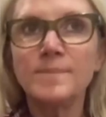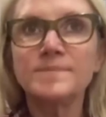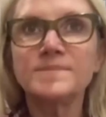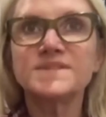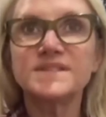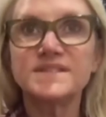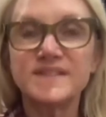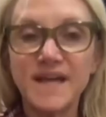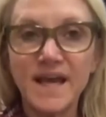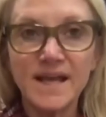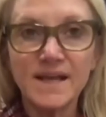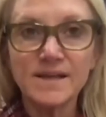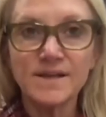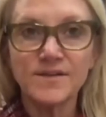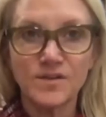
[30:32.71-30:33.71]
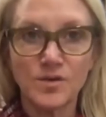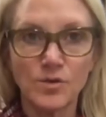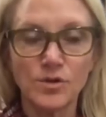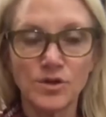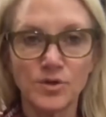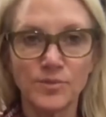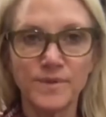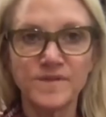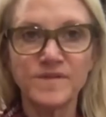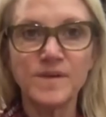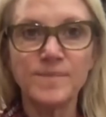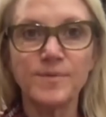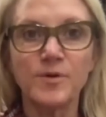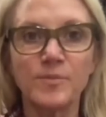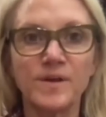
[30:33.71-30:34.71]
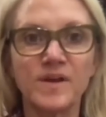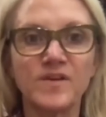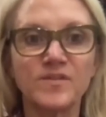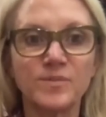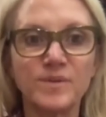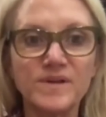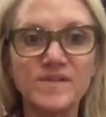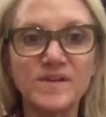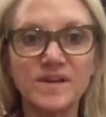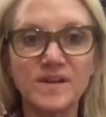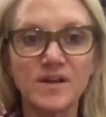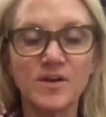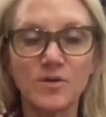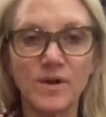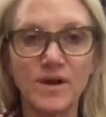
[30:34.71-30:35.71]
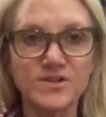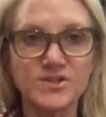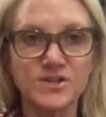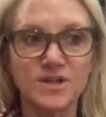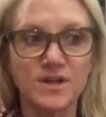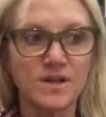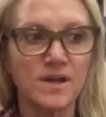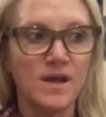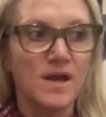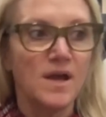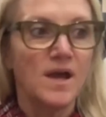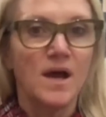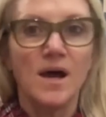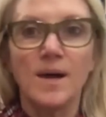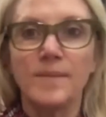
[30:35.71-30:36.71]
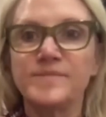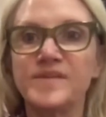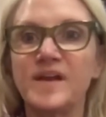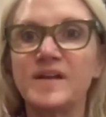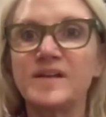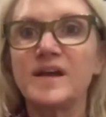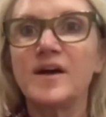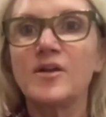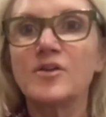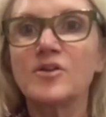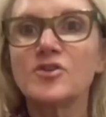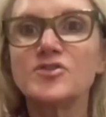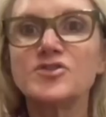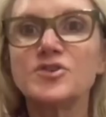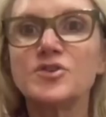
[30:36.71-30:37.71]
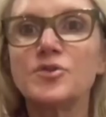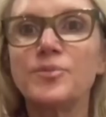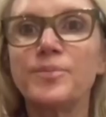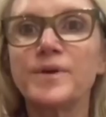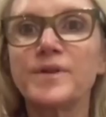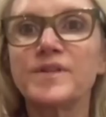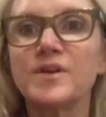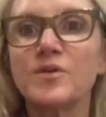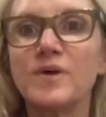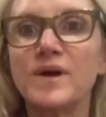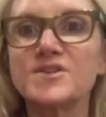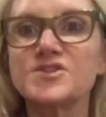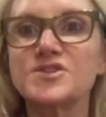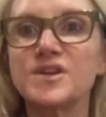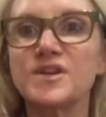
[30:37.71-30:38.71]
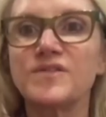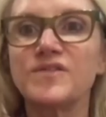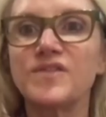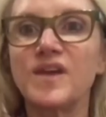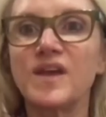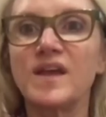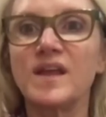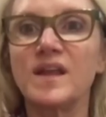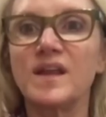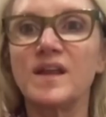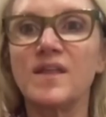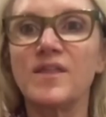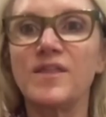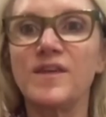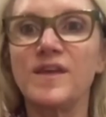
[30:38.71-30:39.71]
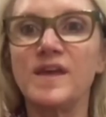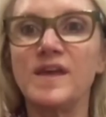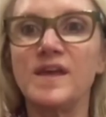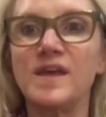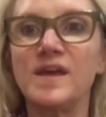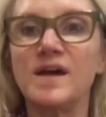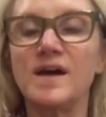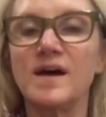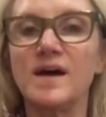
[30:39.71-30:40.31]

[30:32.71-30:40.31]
Today, let's go a little bit deeper because we did get a question. Danielle, could you put the questions in the